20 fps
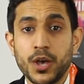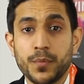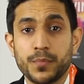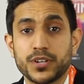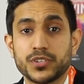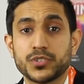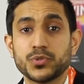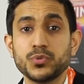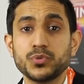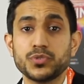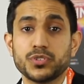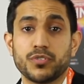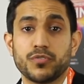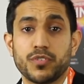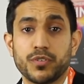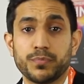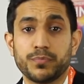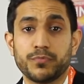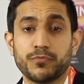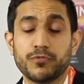but it's
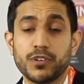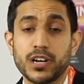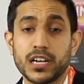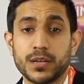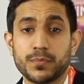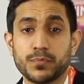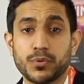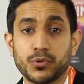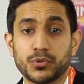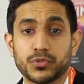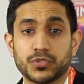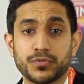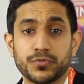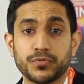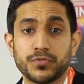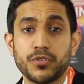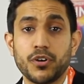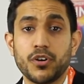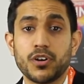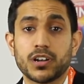also really important
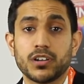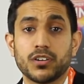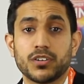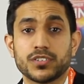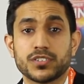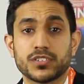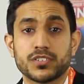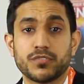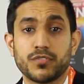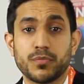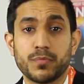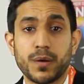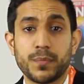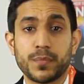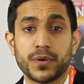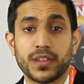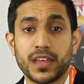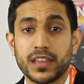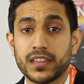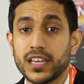for our clients to
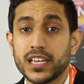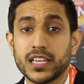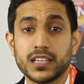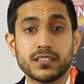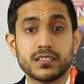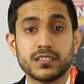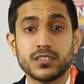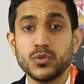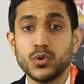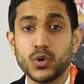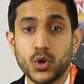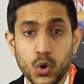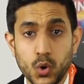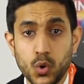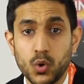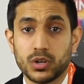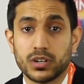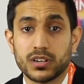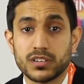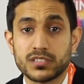remember that they can still
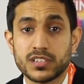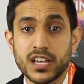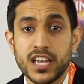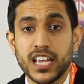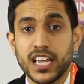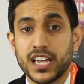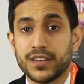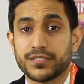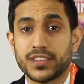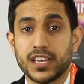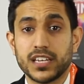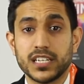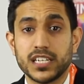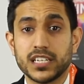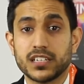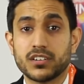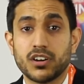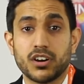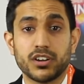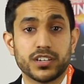call us if they
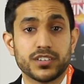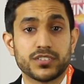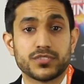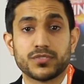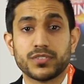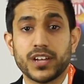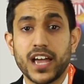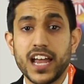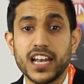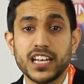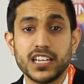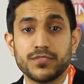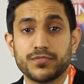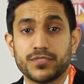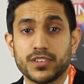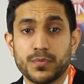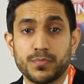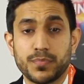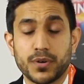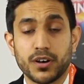need guidance on any of
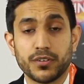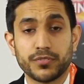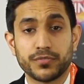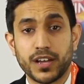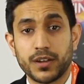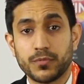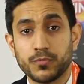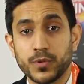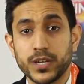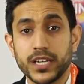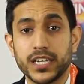the above, and we